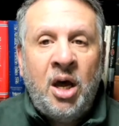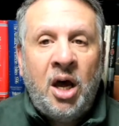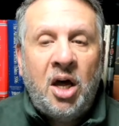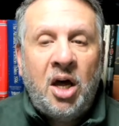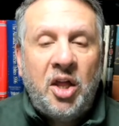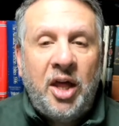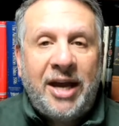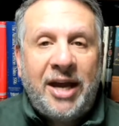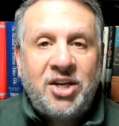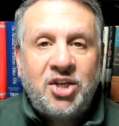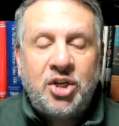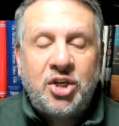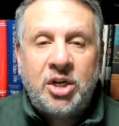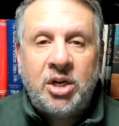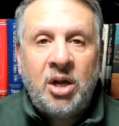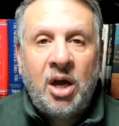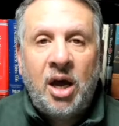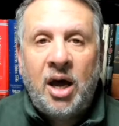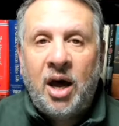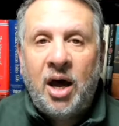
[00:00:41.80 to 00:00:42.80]

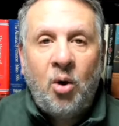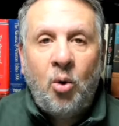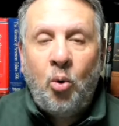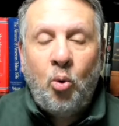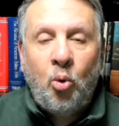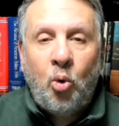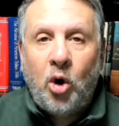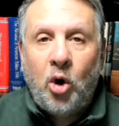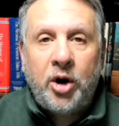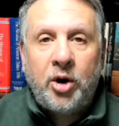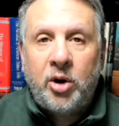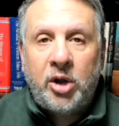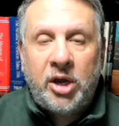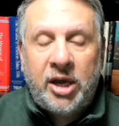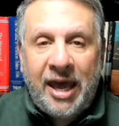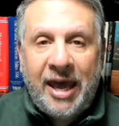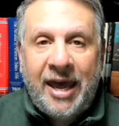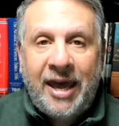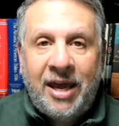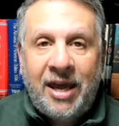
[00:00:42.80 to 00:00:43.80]
election.
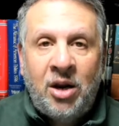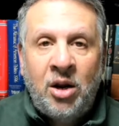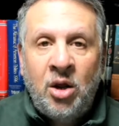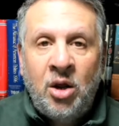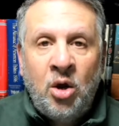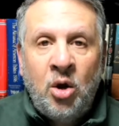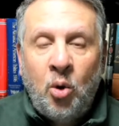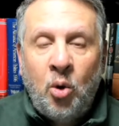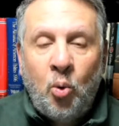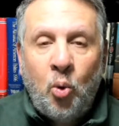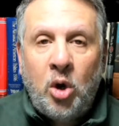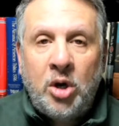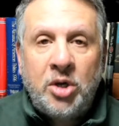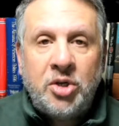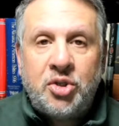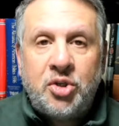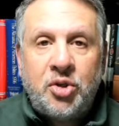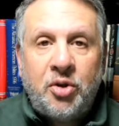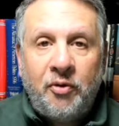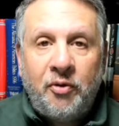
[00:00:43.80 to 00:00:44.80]
Watergate
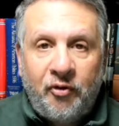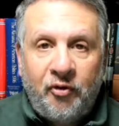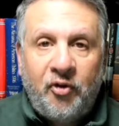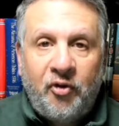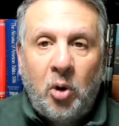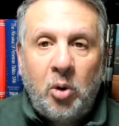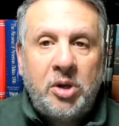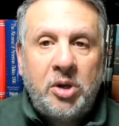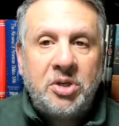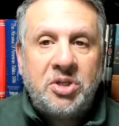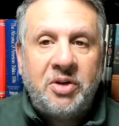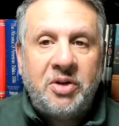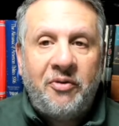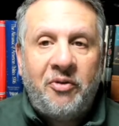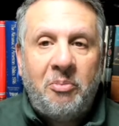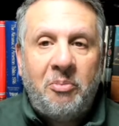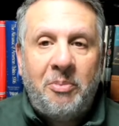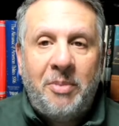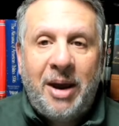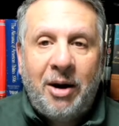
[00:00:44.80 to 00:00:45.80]
was the focus of
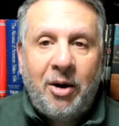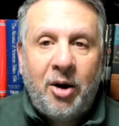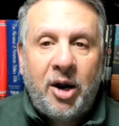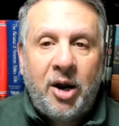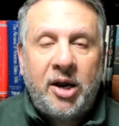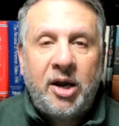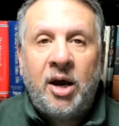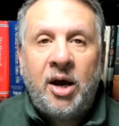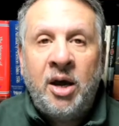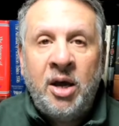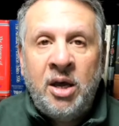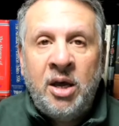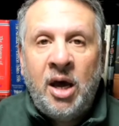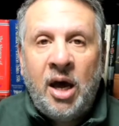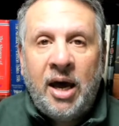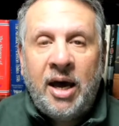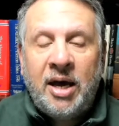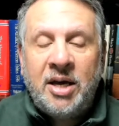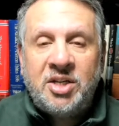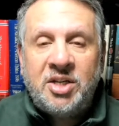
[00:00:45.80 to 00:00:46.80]
America.
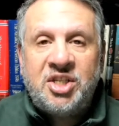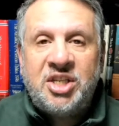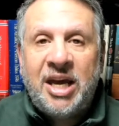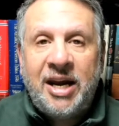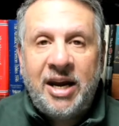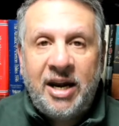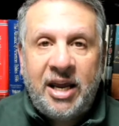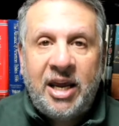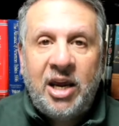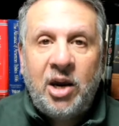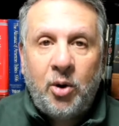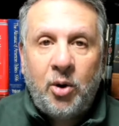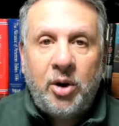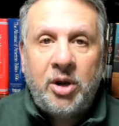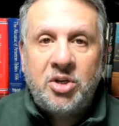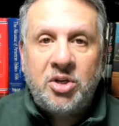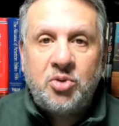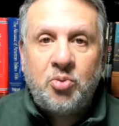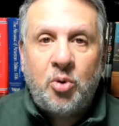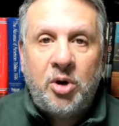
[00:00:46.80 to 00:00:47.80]
Senate
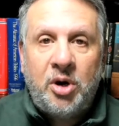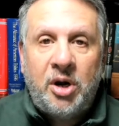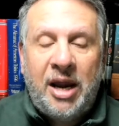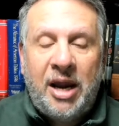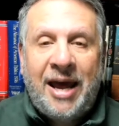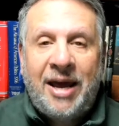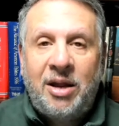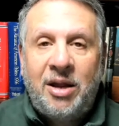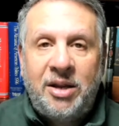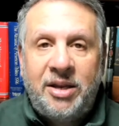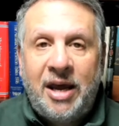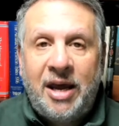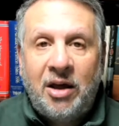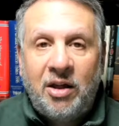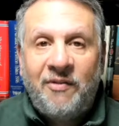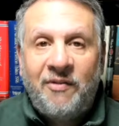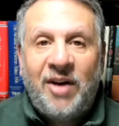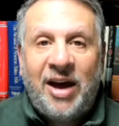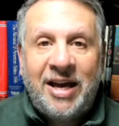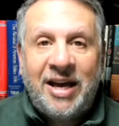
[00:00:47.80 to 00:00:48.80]
hearings were
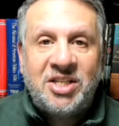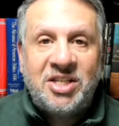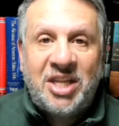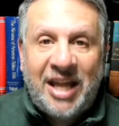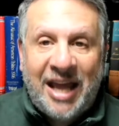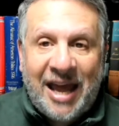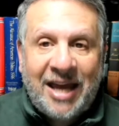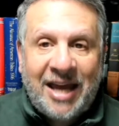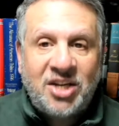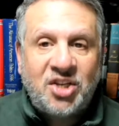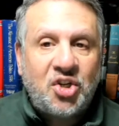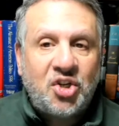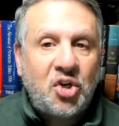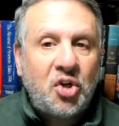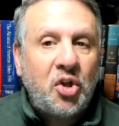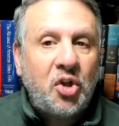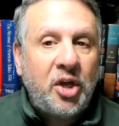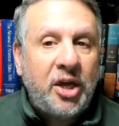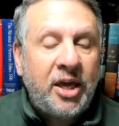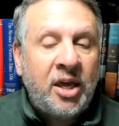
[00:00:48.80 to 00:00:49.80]
televised
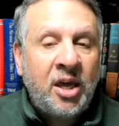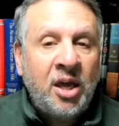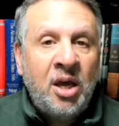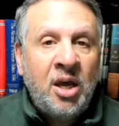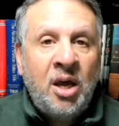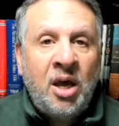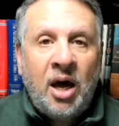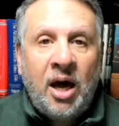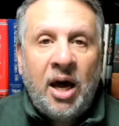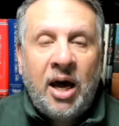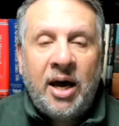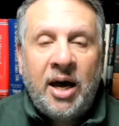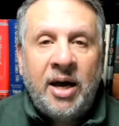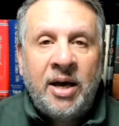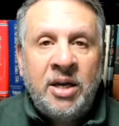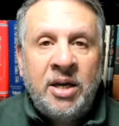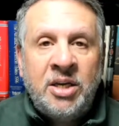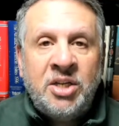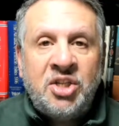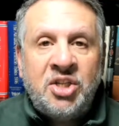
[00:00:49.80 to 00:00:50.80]
nationally.
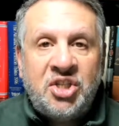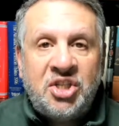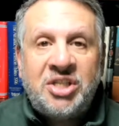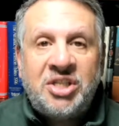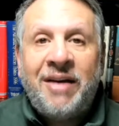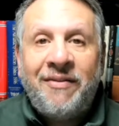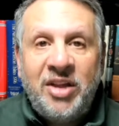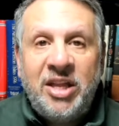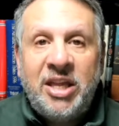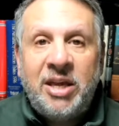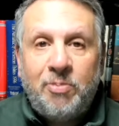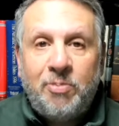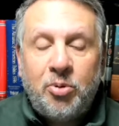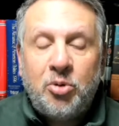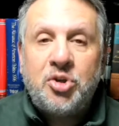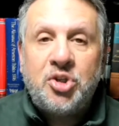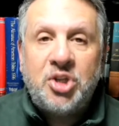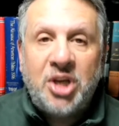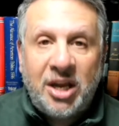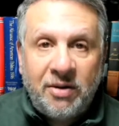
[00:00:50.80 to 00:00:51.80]

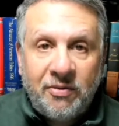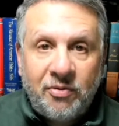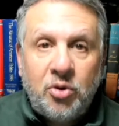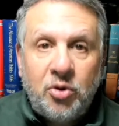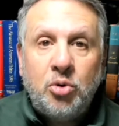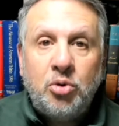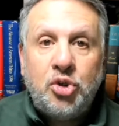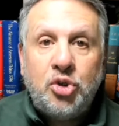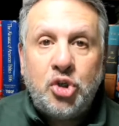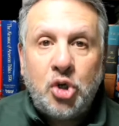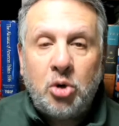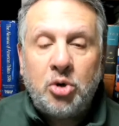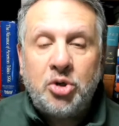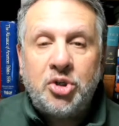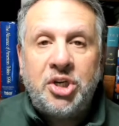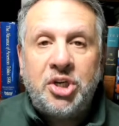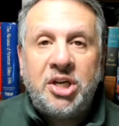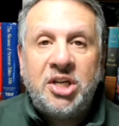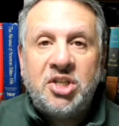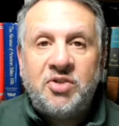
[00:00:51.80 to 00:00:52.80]
70% of New
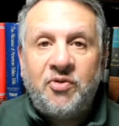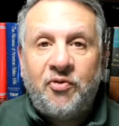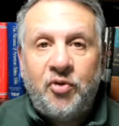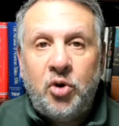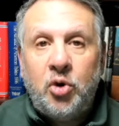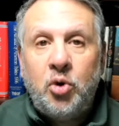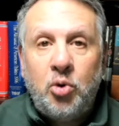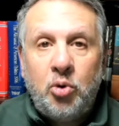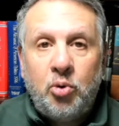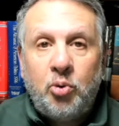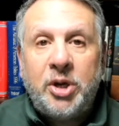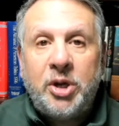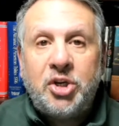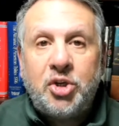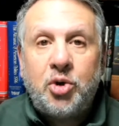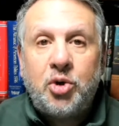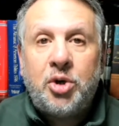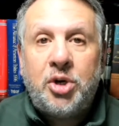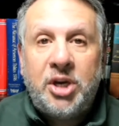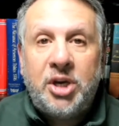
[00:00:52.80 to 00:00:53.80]
Jerseyans viewed
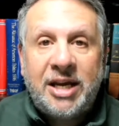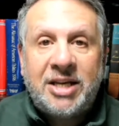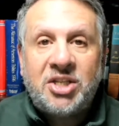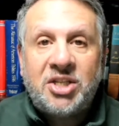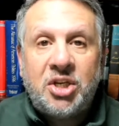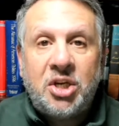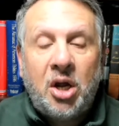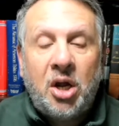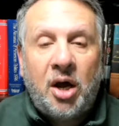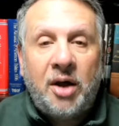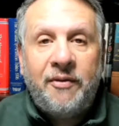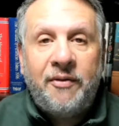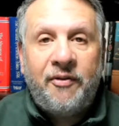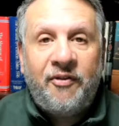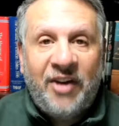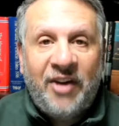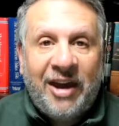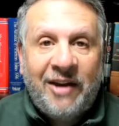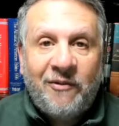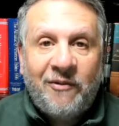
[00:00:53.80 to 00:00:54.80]
Richard Nixon
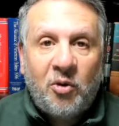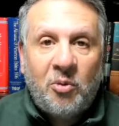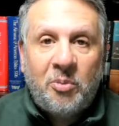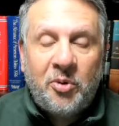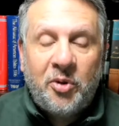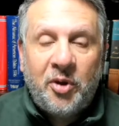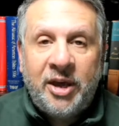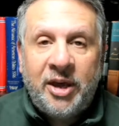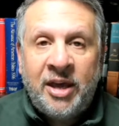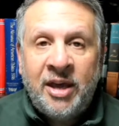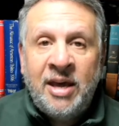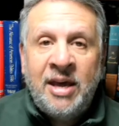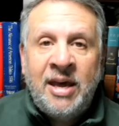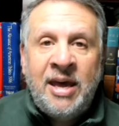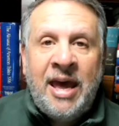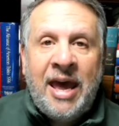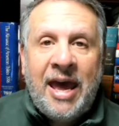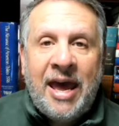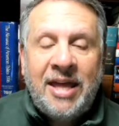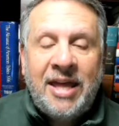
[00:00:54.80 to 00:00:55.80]
unfavorably,
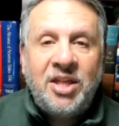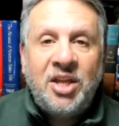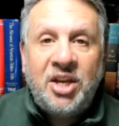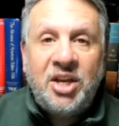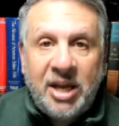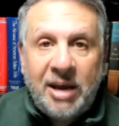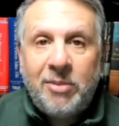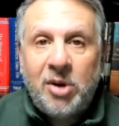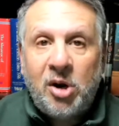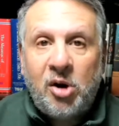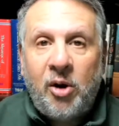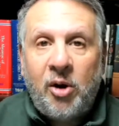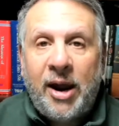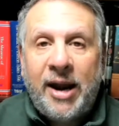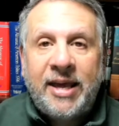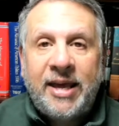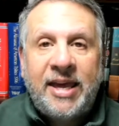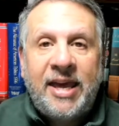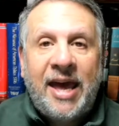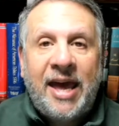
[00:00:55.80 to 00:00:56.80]
and the
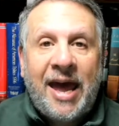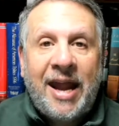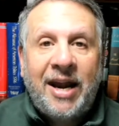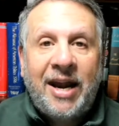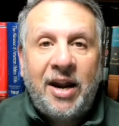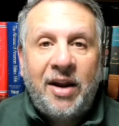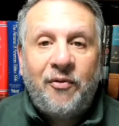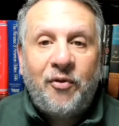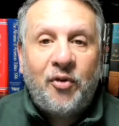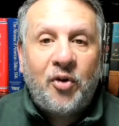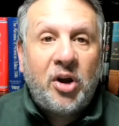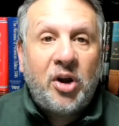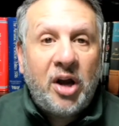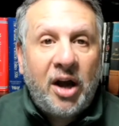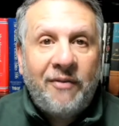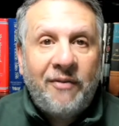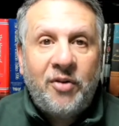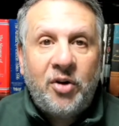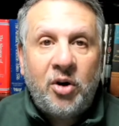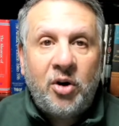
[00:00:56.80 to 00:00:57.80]
Democratic candidate for
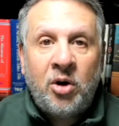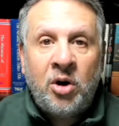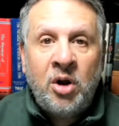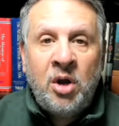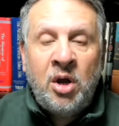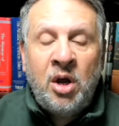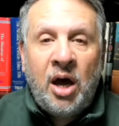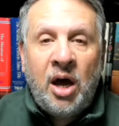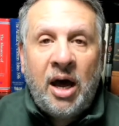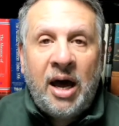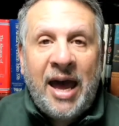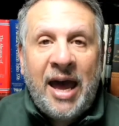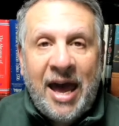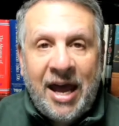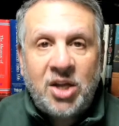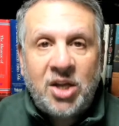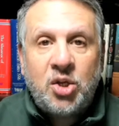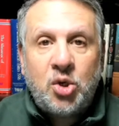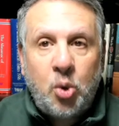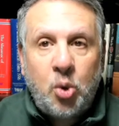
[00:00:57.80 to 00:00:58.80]
governor
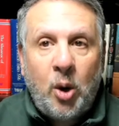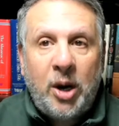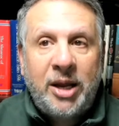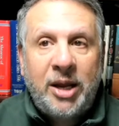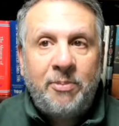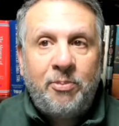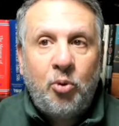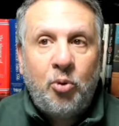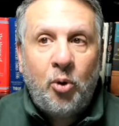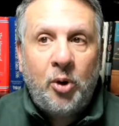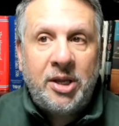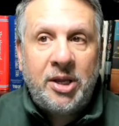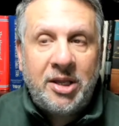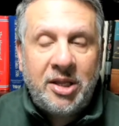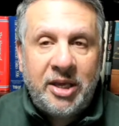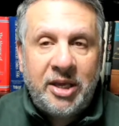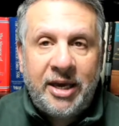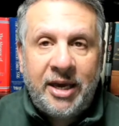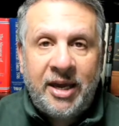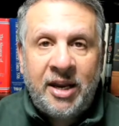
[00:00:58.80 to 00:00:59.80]
had a
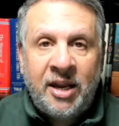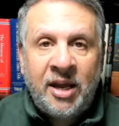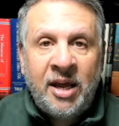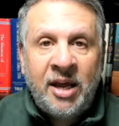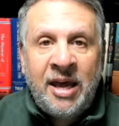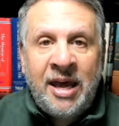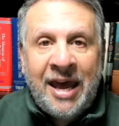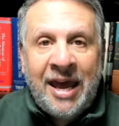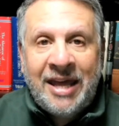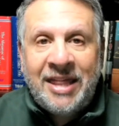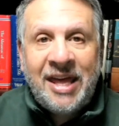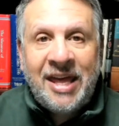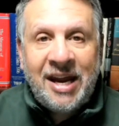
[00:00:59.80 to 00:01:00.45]
20-point lead. And